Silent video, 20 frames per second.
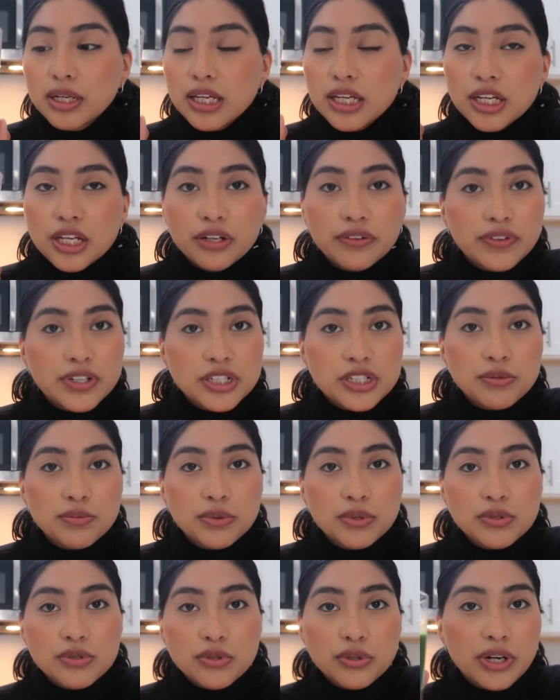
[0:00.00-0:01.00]
Eat your
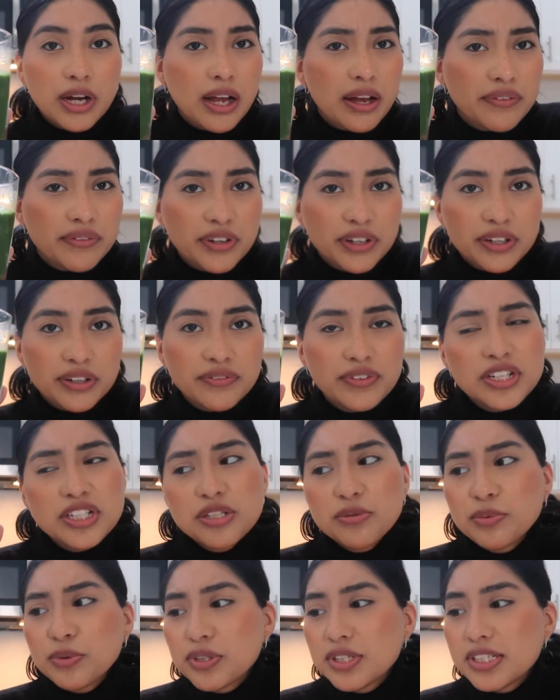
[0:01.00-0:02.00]
vegetables, or have your
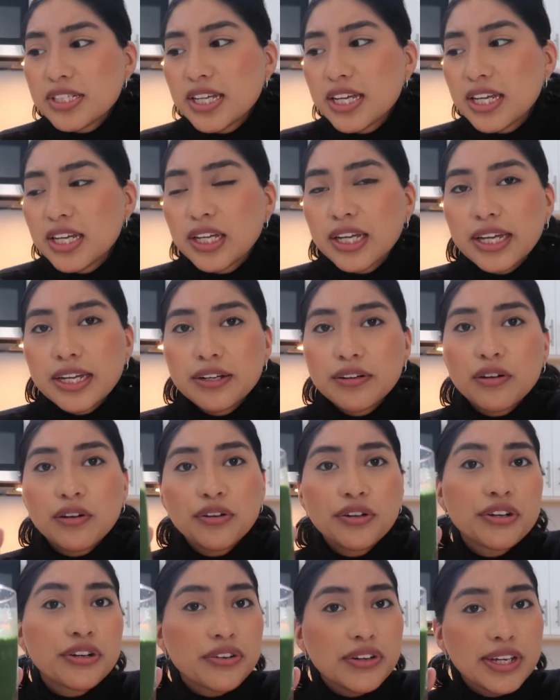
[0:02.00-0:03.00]
vegetable intake and all
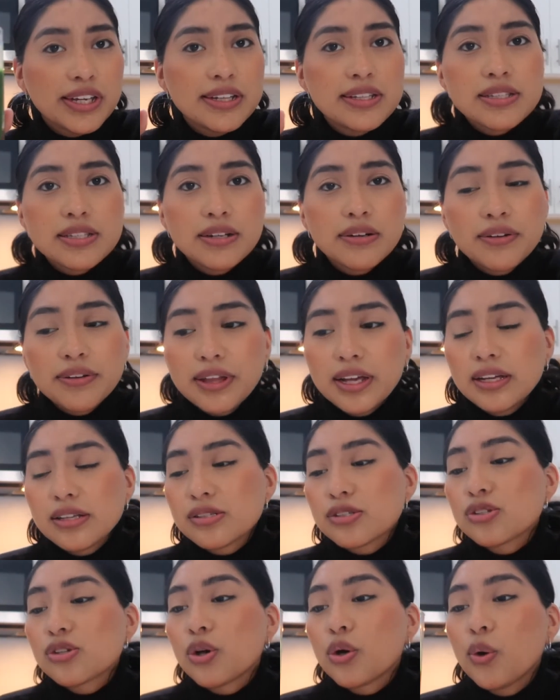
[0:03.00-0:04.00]
your greens and all that.
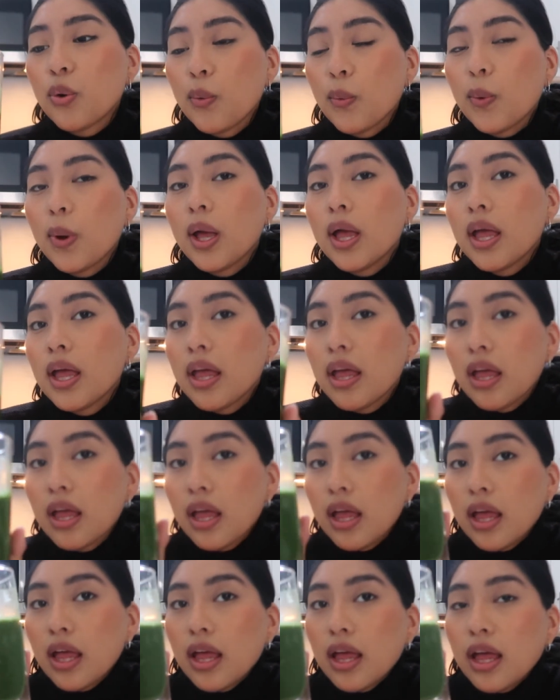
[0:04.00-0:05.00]
So
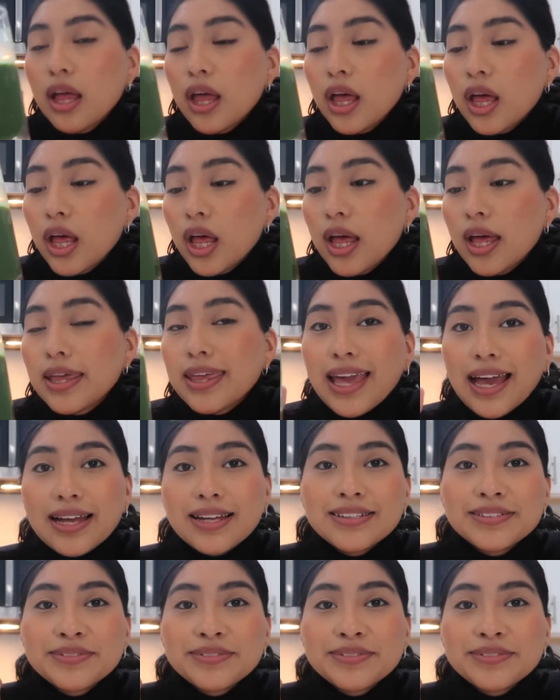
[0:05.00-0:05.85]
yeah,